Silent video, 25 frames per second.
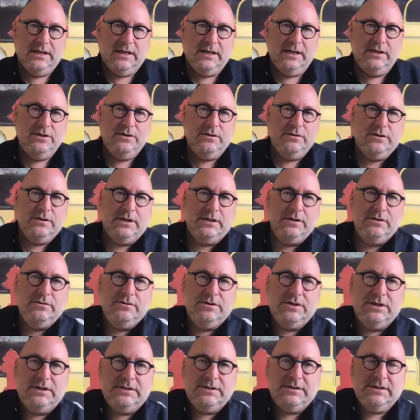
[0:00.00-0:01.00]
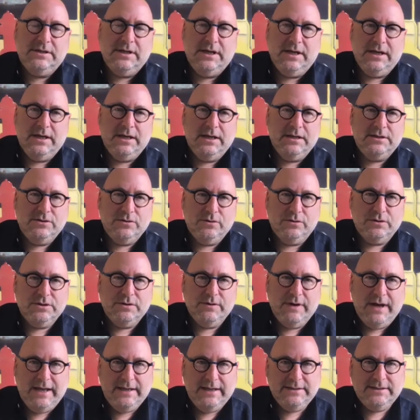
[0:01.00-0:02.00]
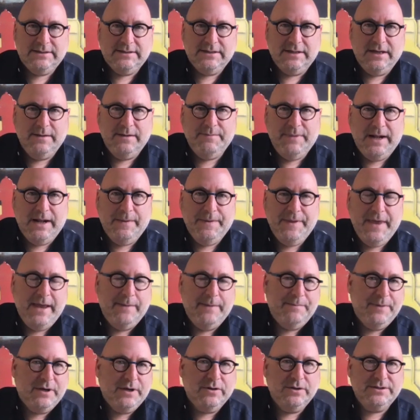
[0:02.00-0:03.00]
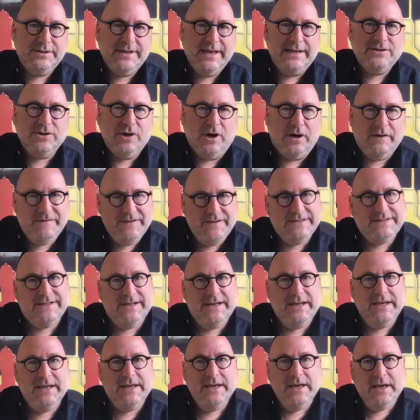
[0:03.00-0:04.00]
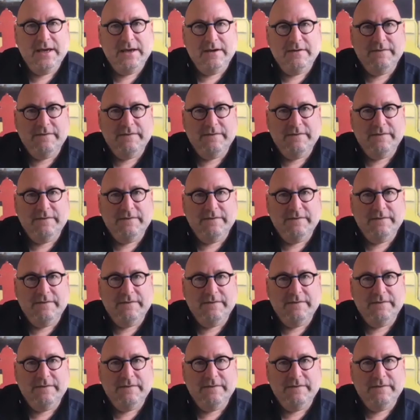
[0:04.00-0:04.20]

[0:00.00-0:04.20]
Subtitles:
Can you just talk to us about that, because that's obviously